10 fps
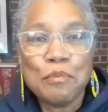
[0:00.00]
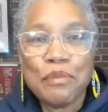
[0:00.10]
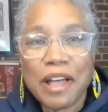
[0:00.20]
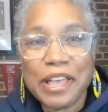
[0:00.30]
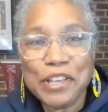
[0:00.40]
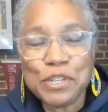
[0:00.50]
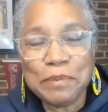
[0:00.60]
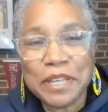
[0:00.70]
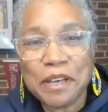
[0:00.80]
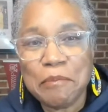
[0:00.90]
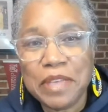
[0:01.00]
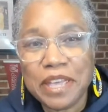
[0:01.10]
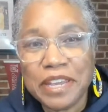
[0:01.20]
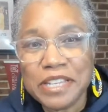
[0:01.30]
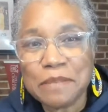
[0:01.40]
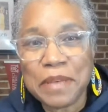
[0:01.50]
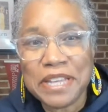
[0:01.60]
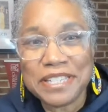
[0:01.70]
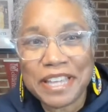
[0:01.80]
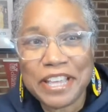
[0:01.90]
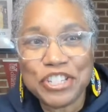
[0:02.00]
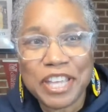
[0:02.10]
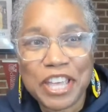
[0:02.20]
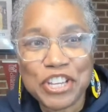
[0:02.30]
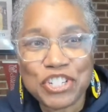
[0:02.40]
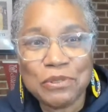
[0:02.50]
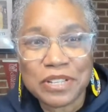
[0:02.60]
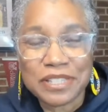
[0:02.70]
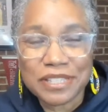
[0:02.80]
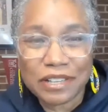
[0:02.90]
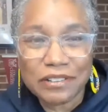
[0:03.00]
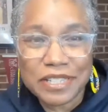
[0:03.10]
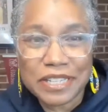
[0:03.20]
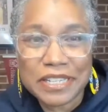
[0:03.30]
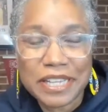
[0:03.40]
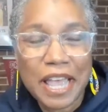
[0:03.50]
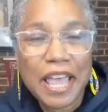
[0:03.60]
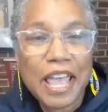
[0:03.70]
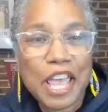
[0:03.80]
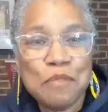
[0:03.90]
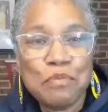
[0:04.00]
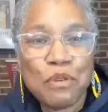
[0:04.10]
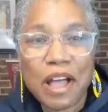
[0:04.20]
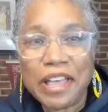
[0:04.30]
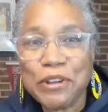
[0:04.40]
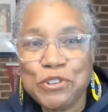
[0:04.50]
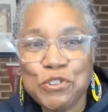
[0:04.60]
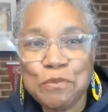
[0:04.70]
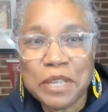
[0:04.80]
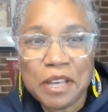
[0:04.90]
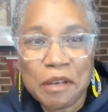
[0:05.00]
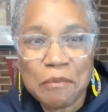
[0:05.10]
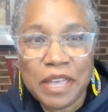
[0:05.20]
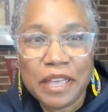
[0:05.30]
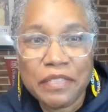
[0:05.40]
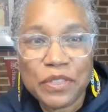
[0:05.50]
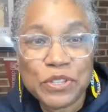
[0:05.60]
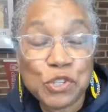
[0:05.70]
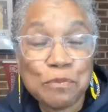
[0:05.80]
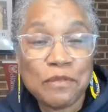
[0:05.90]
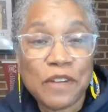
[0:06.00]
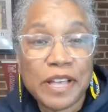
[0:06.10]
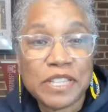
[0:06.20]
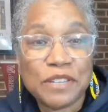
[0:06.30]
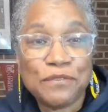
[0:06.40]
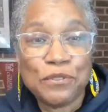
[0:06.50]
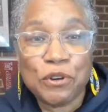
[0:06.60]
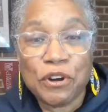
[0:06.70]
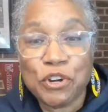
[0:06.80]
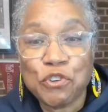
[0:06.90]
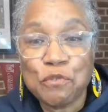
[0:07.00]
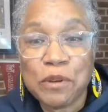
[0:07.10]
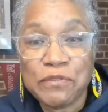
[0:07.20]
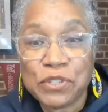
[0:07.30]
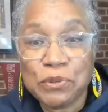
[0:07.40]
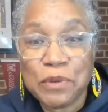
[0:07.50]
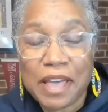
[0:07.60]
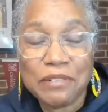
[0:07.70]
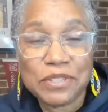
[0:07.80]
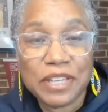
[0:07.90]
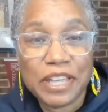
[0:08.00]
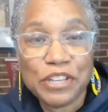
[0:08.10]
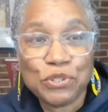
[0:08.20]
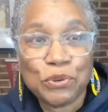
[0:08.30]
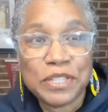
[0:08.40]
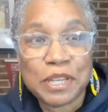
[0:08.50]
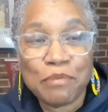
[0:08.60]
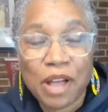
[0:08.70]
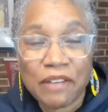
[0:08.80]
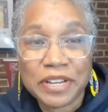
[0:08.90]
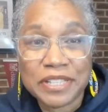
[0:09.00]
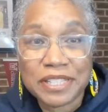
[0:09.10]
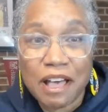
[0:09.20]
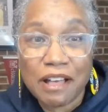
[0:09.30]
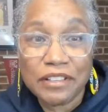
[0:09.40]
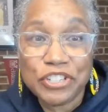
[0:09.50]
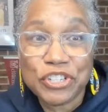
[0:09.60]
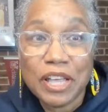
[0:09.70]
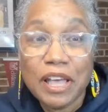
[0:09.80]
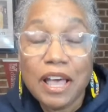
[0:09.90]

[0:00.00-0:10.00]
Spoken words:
prior to becoming an independent educational consultant, and prior to becoming the supervisor for a group of school counseling interns at Providence College,